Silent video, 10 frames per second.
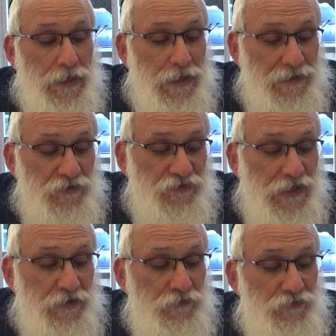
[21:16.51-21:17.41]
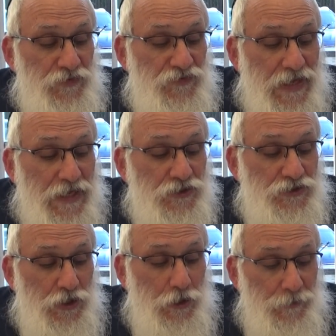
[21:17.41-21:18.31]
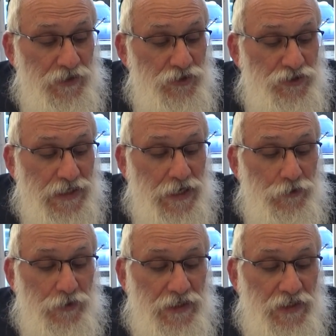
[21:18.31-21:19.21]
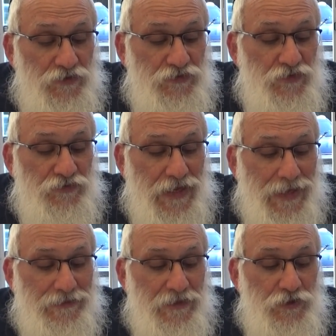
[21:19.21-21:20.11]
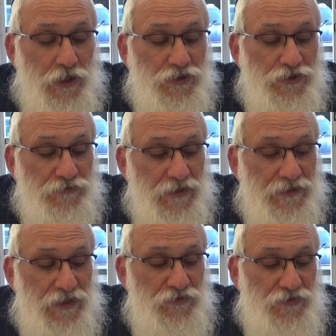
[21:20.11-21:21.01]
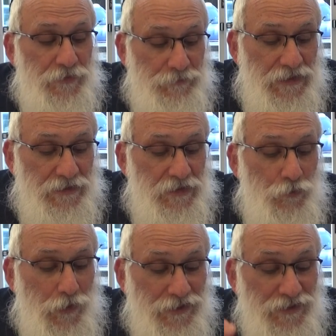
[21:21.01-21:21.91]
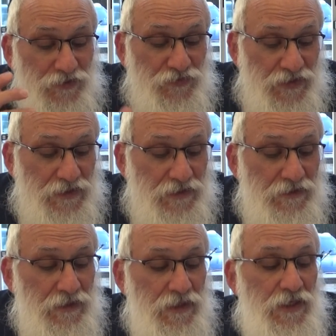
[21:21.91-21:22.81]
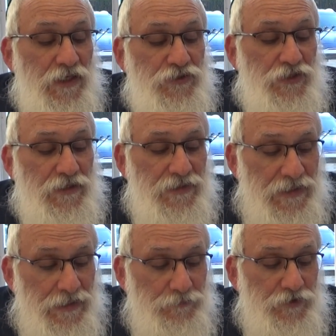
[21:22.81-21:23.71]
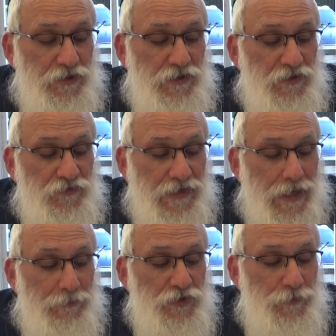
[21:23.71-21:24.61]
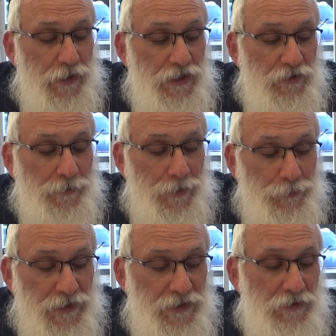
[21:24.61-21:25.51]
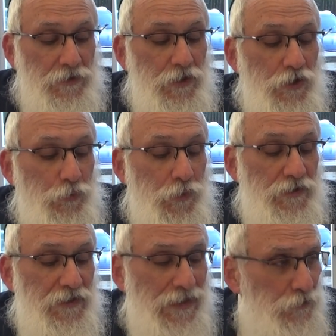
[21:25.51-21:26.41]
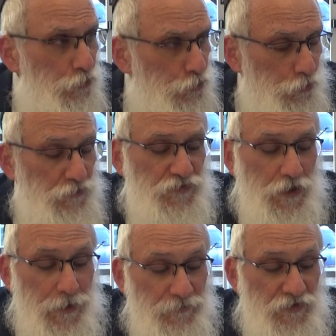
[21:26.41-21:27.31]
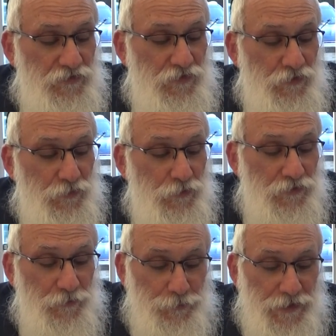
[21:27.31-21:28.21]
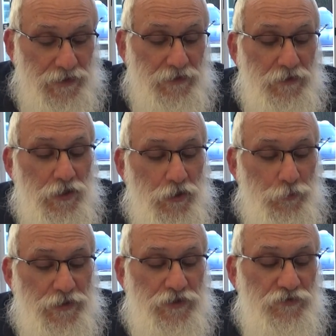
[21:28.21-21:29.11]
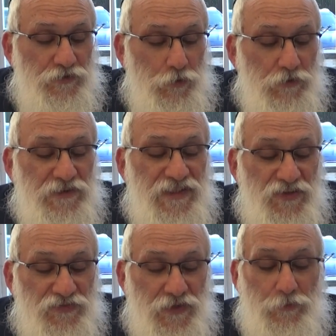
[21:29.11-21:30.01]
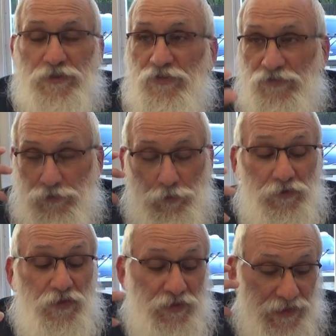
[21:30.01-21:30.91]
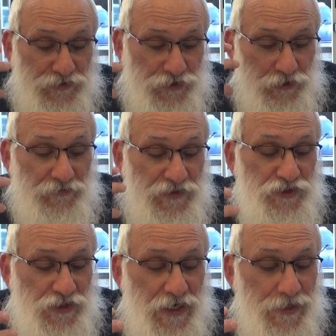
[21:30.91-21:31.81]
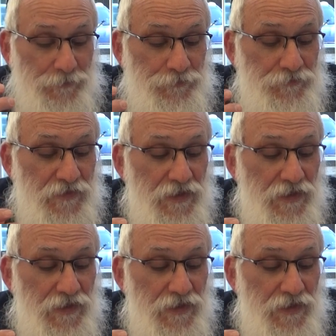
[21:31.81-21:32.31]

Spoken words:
And he said, "V'zeh shama Yeshaya reisis adna yeshiva kisei." Meaning, what did he see? Chenim chechlis labish be'elam abriya. When the Elokus comes into the world of Bria, which is called kisei, which is called the chair of Hashem,